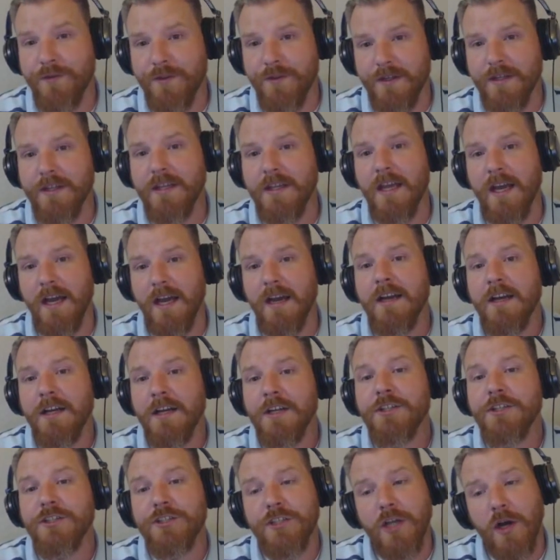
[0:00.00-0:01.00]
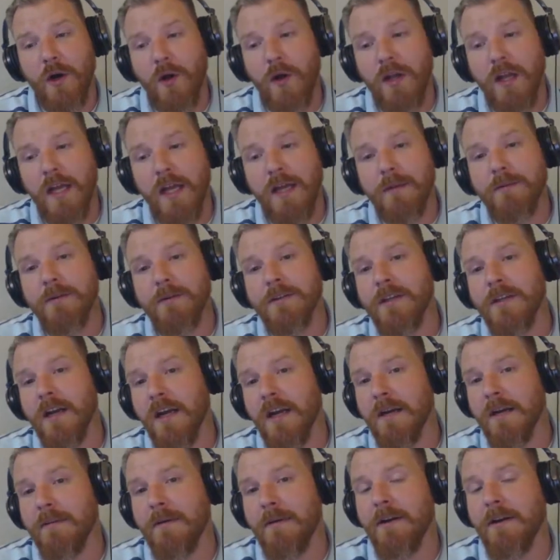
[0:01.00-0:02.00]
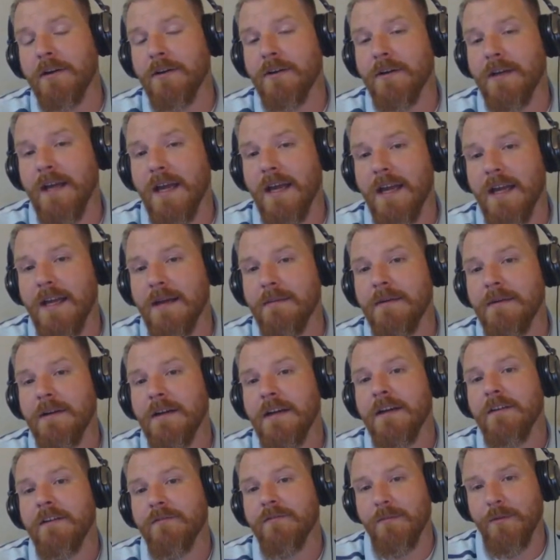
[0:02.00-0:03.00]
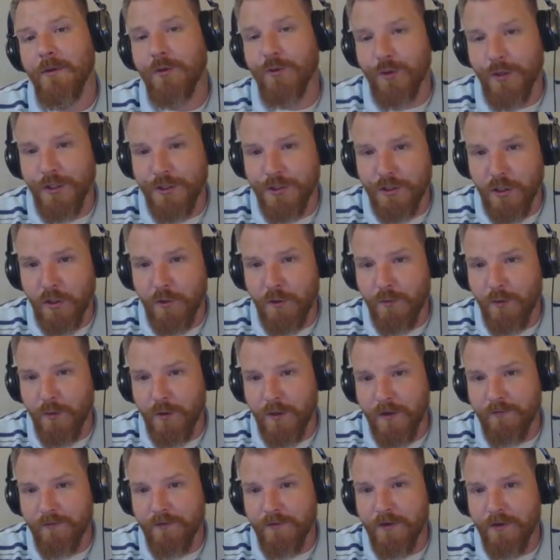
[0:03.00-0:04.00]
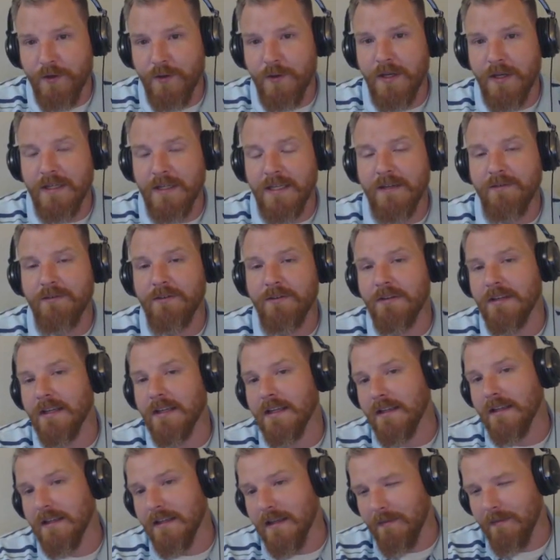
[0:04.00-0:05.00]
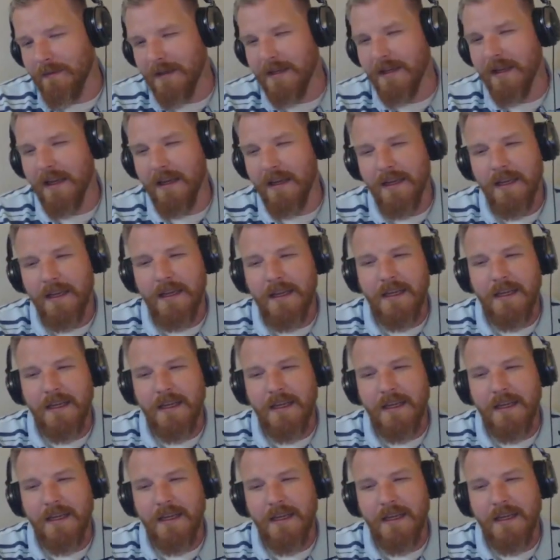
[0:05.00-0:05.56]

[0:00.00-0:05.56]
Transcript: Yeah, Joel able to talk about her game from the Freak Show point of view, and then if you get, I mean, like,